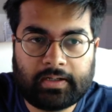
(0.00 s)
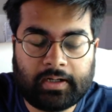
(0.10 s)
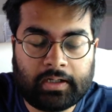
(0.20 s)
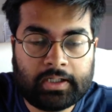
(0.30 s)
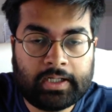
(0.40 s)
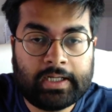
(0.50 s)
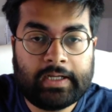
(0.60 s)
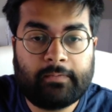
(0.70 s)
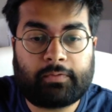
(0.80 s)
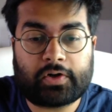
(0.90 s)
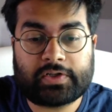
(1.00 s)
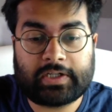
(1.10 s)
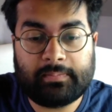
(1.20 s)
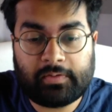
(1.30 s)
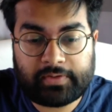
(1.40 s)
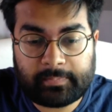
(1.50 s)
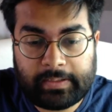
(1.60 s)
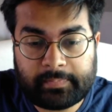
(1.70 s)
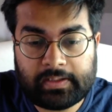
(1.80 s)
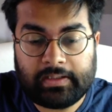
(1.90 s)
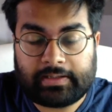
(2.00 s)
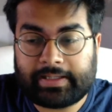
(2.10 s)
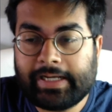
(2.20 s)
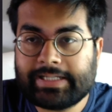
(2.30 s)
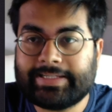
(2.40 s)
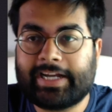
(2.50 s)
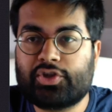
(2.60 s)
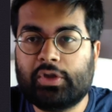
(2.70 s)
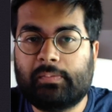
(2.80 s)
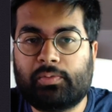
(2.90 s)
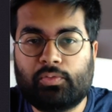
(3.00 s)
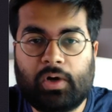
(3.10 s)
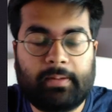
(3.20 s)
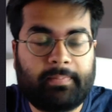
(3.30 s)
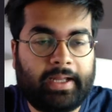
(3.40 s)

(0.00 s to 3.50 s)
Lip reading: Now, for some of the people, things actually blew up.